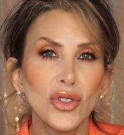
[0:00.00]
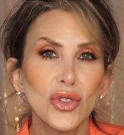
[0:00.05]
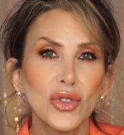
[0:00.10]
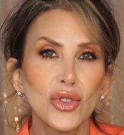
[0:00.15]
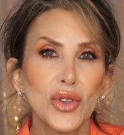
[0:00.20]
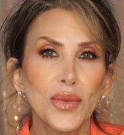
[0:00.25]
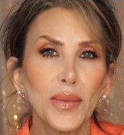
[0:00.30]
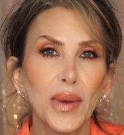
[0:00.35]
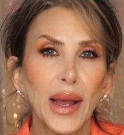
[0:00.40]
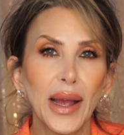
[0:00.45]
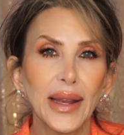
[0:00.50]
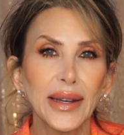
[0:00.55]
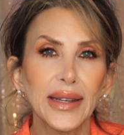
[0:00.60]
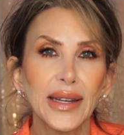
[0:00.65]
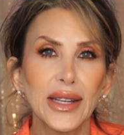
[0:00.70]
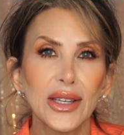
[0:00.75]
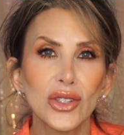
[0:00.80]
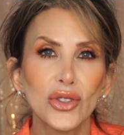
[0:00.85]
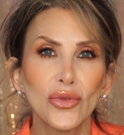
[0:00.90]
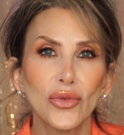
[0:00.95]
some
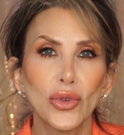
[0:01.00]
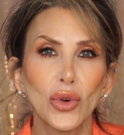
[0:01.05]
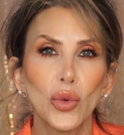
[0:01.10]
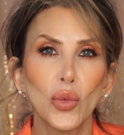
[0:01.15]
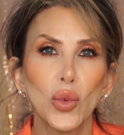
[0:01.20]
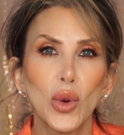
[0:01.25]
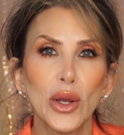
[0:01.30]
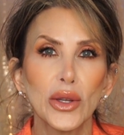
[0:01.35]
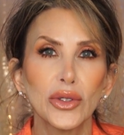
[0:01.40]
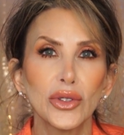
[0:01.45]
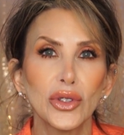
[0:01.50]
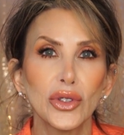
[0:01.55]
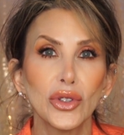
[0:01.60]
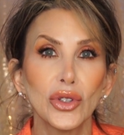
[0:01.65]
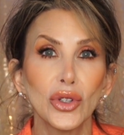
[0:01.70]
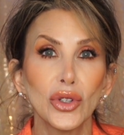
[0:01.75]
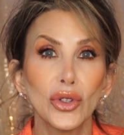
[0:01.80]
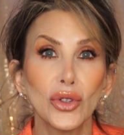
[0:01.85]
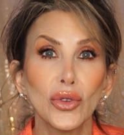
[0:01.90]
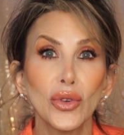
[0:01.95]
ideas for what to
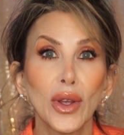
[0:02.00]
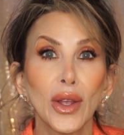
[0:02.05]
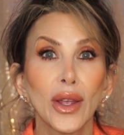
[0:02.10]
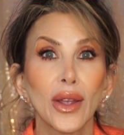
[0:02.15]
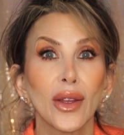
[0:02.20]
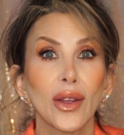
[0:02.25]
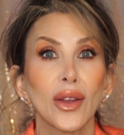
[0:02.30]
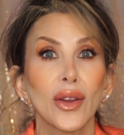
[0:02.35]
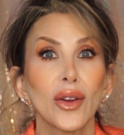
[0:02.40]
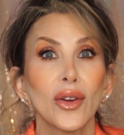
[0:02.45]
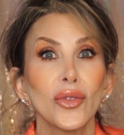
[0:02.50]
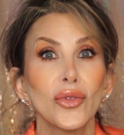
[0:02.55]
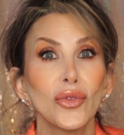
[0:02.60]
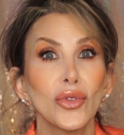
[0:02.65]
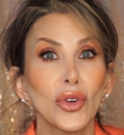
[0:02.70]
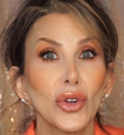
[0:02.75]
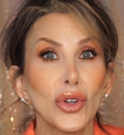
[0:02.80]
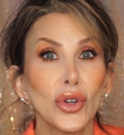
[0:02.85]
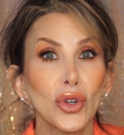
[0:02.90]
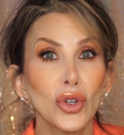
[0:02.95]
do
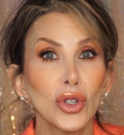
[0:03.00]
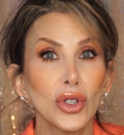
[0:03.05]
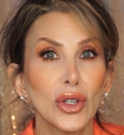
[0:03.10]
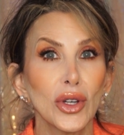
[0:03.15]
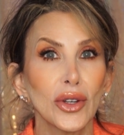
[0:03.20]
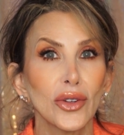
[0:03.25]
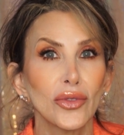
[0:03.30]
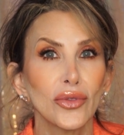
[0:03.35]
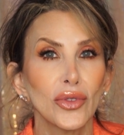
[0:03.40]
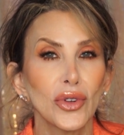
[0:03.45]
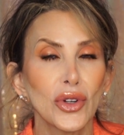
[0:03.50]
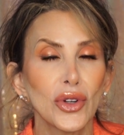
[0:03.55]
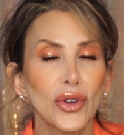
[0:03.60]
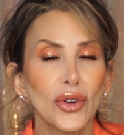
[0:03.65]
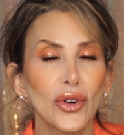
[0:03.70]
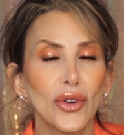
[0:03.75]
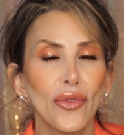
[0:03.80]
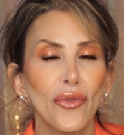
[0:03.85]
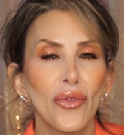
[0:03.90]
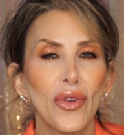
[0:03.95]
for your look, for
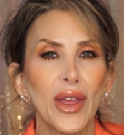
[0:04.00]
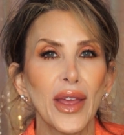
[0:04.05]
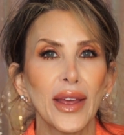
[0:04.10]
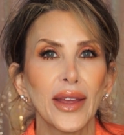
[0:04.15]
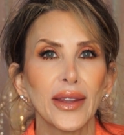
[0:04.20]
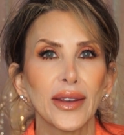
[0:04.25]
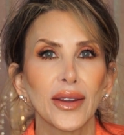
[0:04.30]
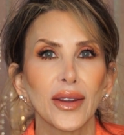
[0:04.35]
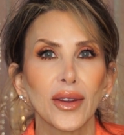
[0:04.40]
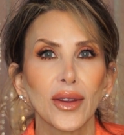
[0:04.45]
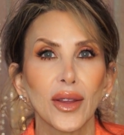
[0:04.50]
your event.